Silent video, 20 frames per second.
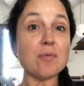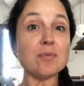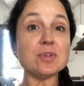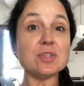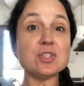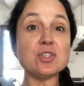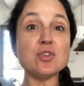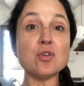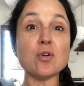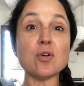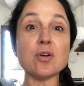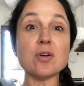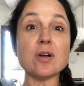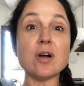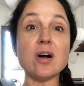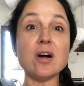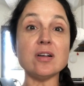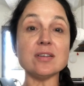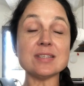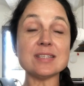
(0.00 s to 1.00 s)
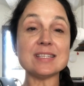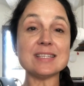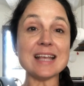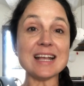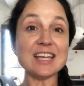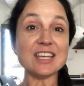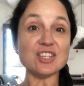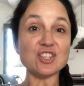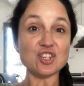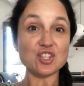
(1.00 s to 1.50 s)
was your all
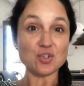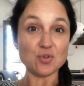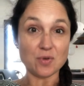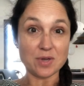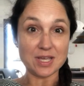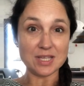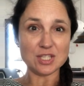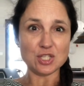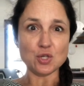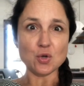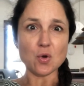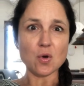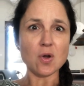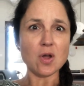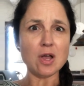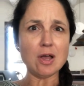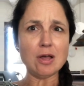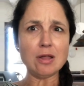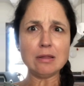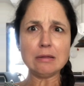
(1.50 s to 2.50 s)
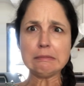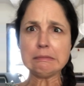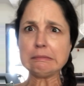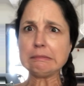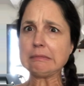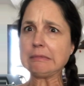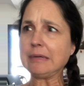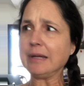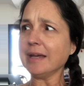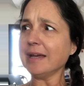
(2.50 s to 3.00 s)
second choice. Your all,
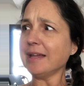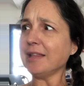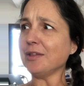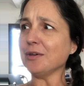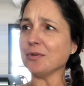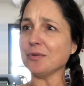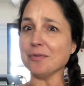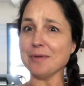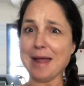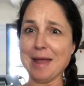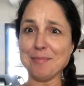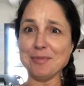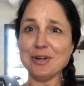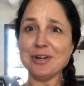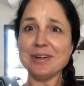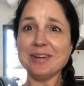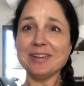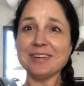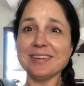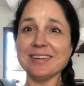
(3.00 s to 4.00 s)
hello grammar.